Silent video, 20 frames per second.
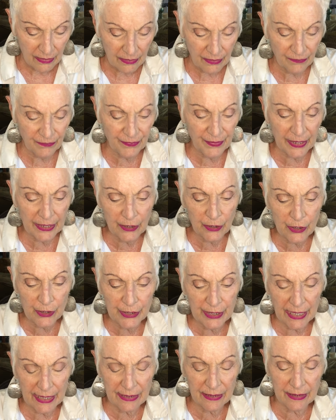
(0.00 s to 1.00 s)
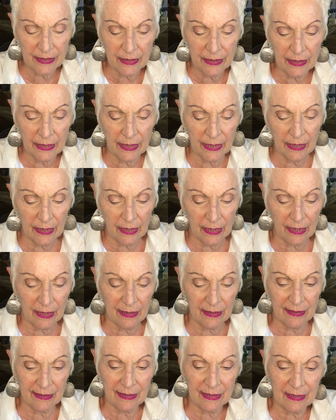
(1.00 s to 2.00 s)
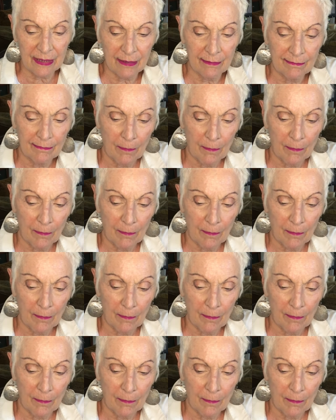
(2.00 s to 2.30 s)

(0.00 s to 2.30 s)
The fate or destiny is,